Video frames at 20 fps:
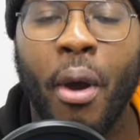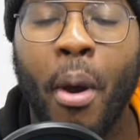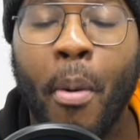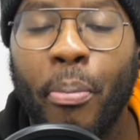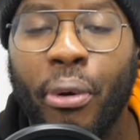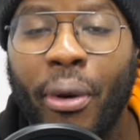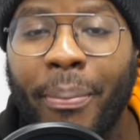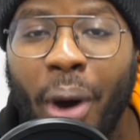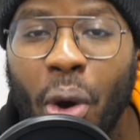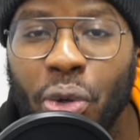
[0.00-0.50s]

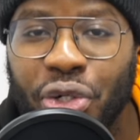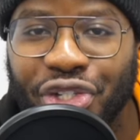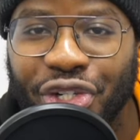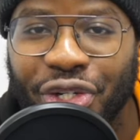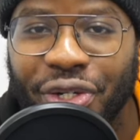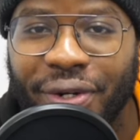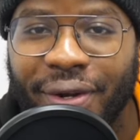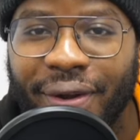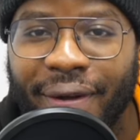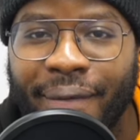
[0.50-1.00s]

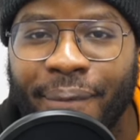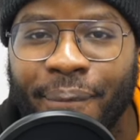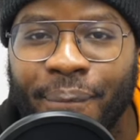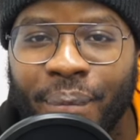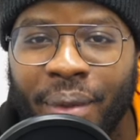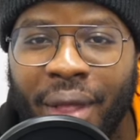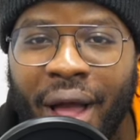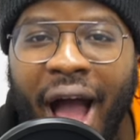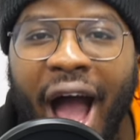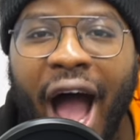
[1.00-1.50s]
Promotion.
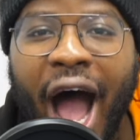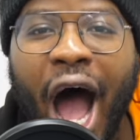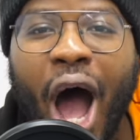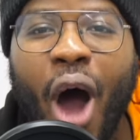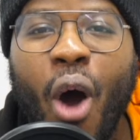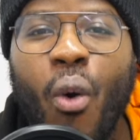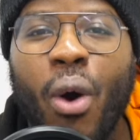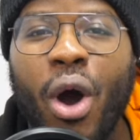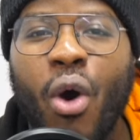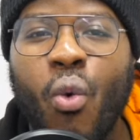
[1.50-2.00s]

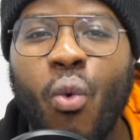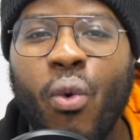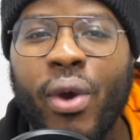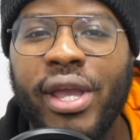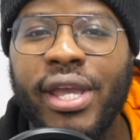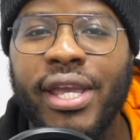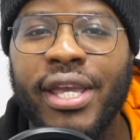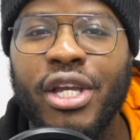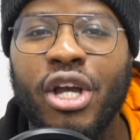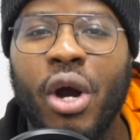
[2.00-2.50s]
How are
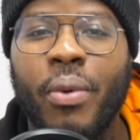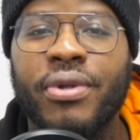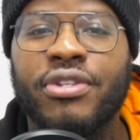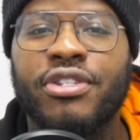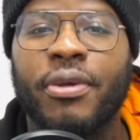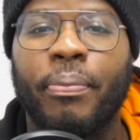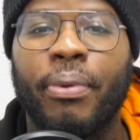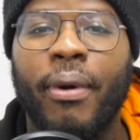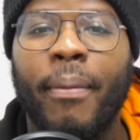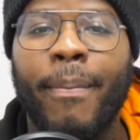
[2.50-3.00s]
we going to
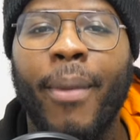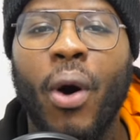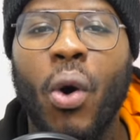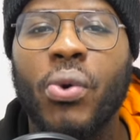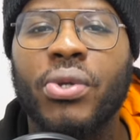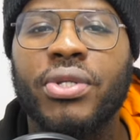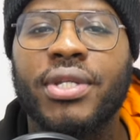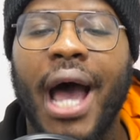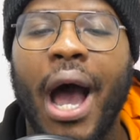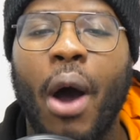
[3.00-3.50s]

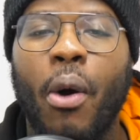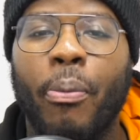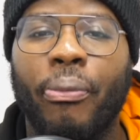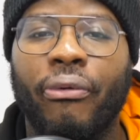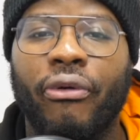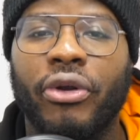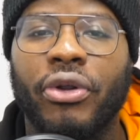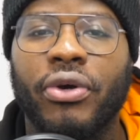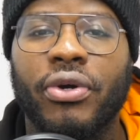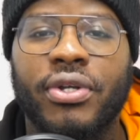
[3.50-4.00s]
promote our
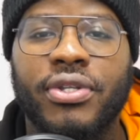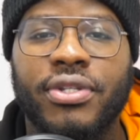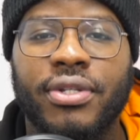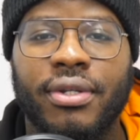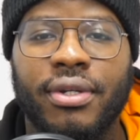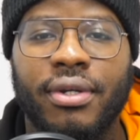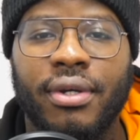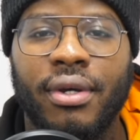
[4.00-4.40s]
product?